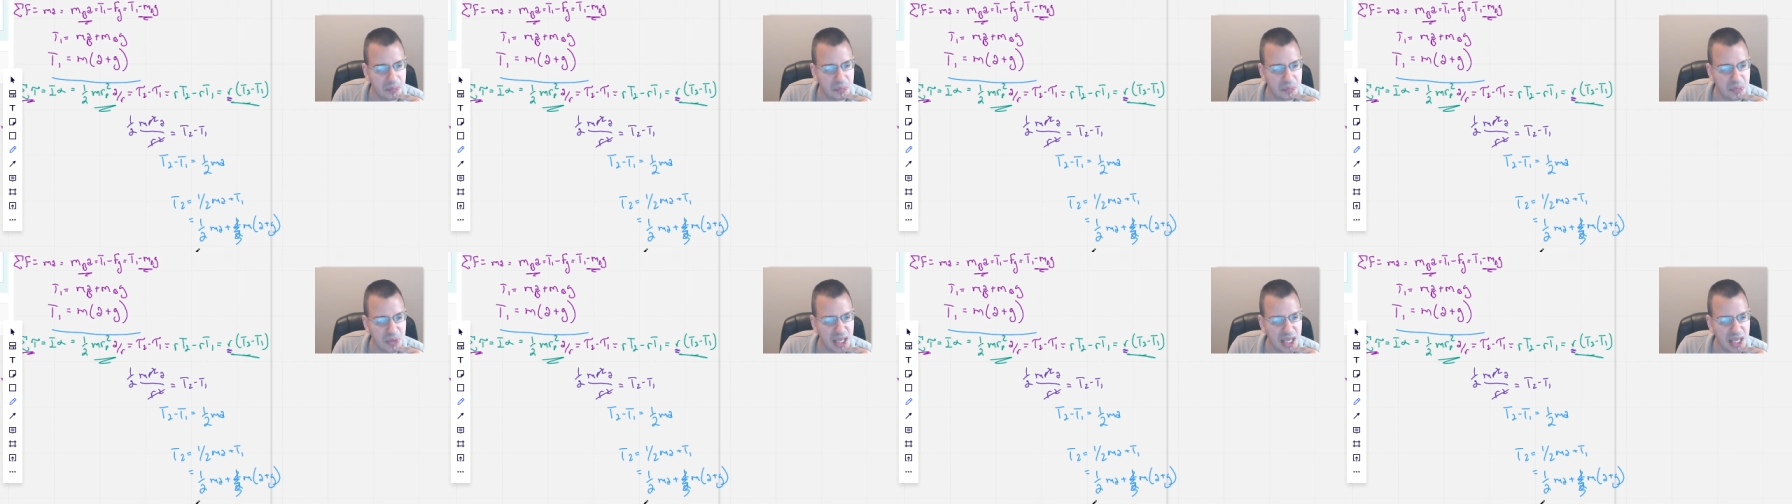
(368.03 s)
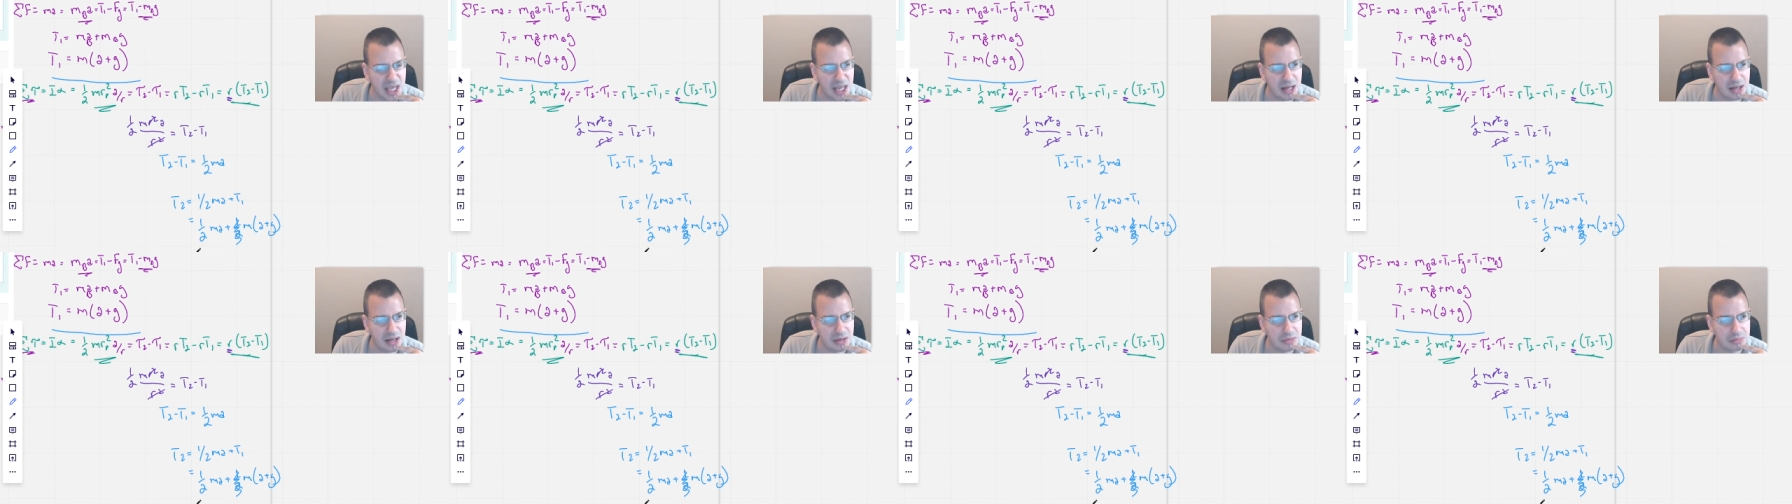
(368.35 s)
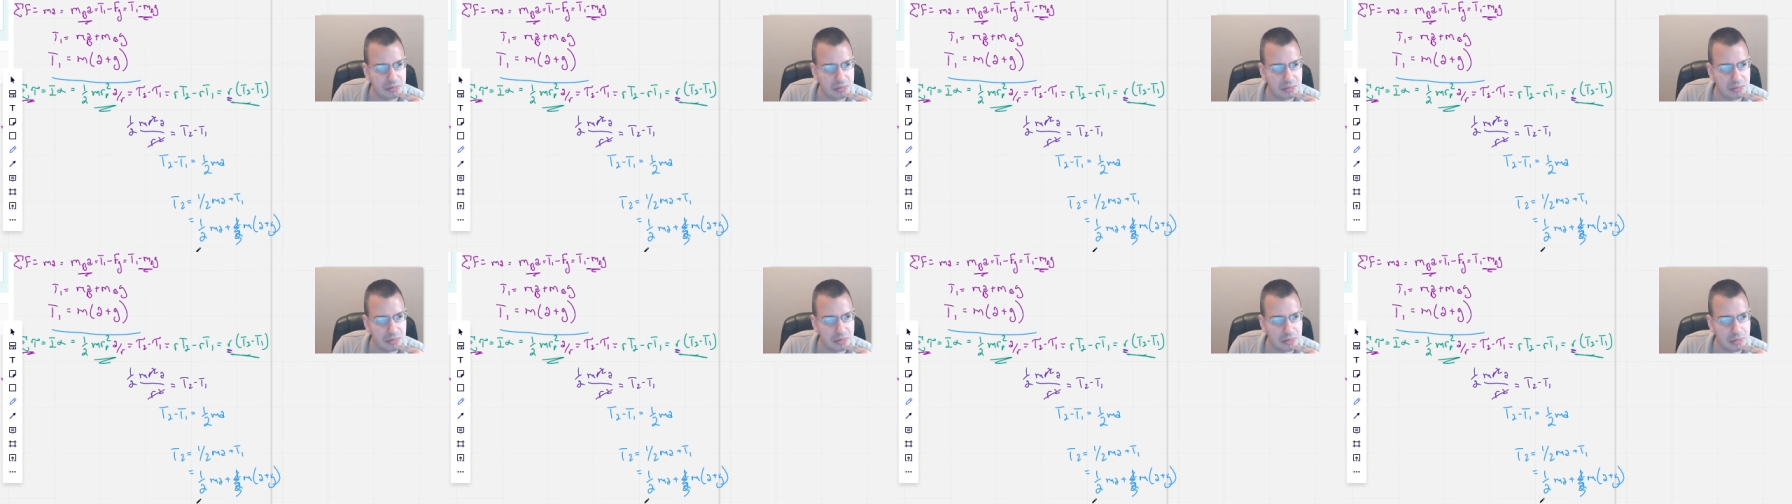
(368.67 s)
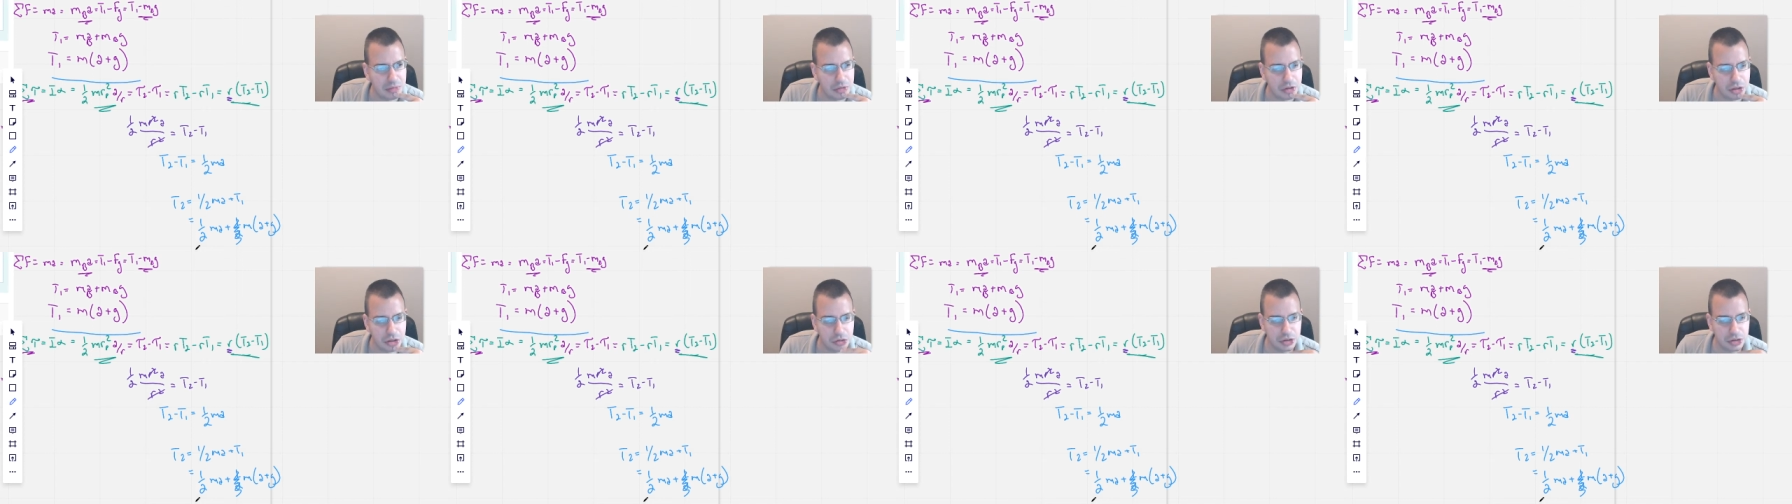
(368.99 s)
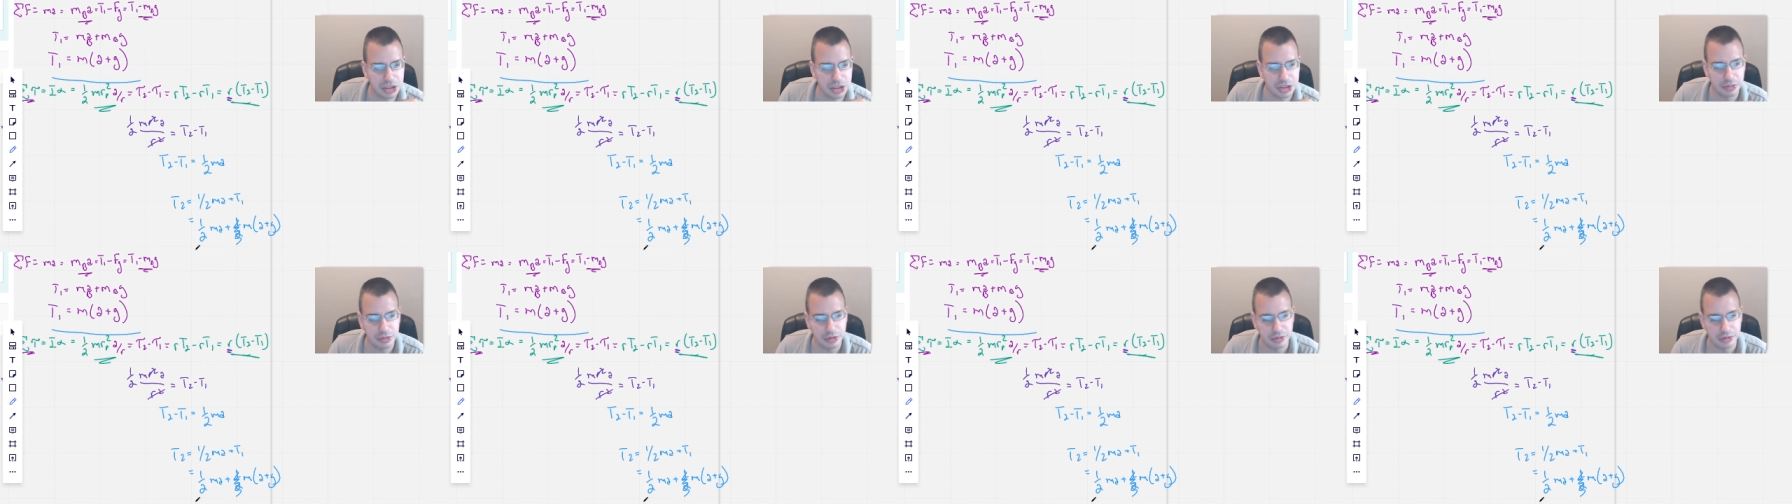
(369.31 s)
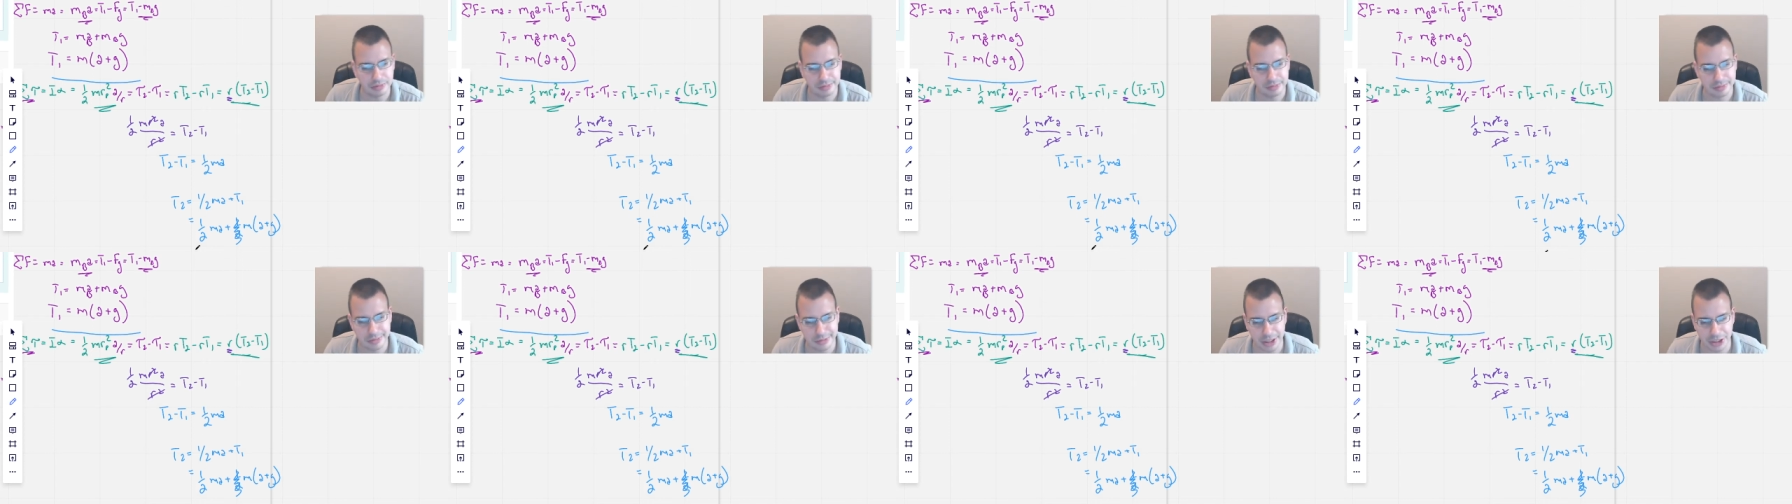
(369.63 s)
Yeah, looks reasonable,
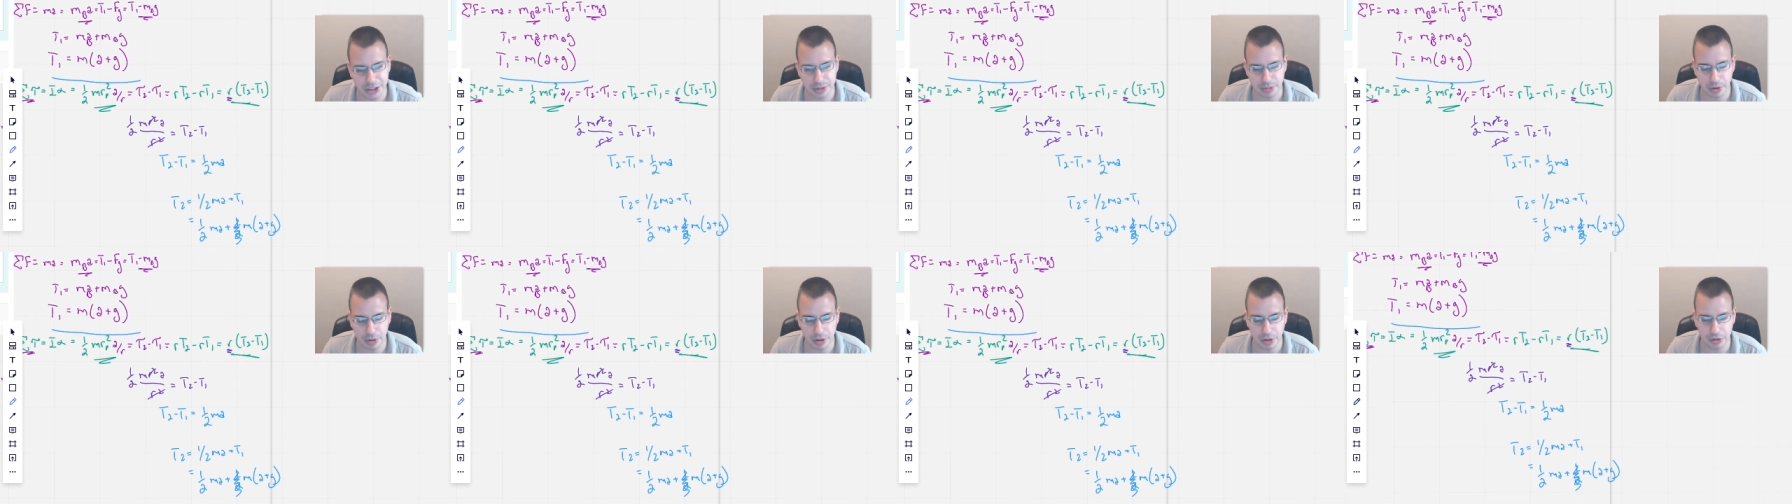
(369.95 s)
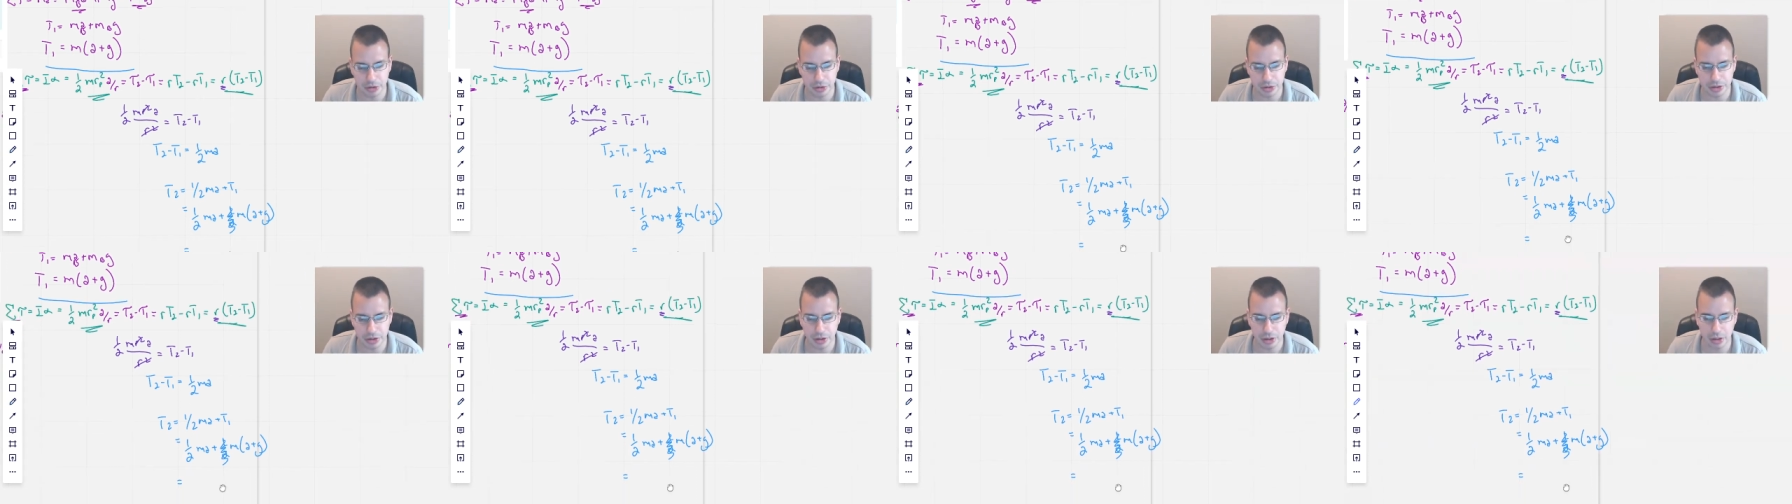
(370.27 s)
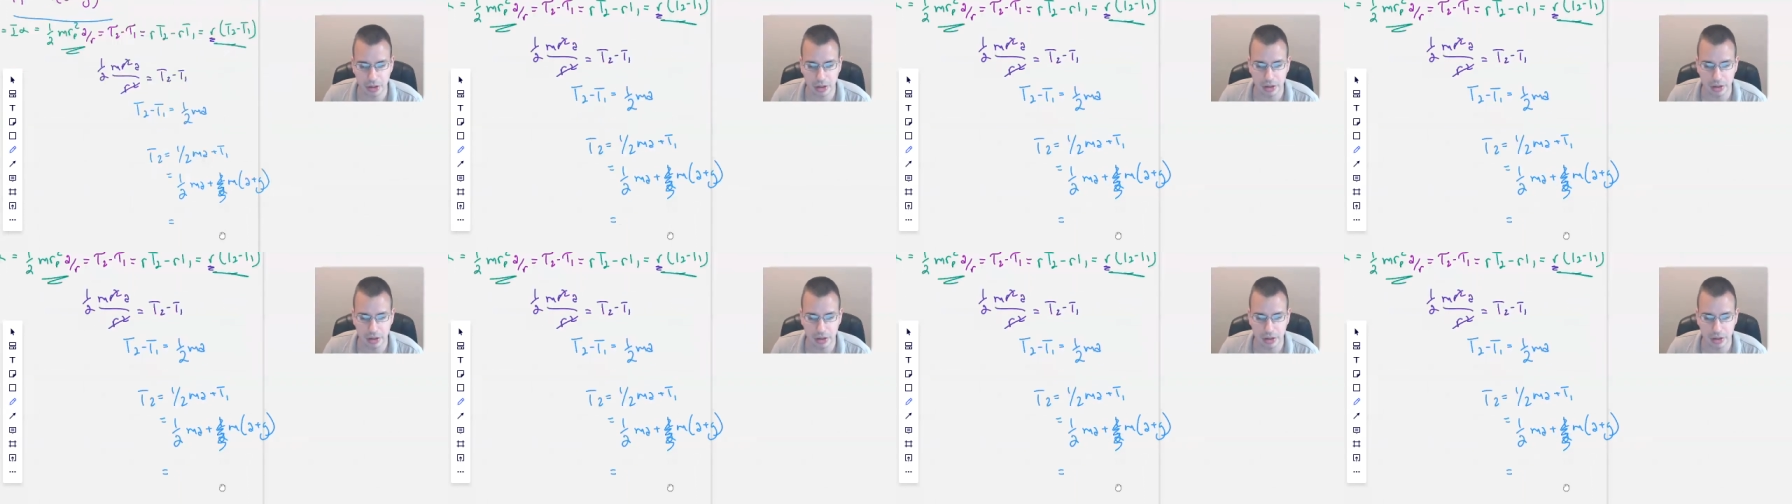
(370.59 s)
I suppose.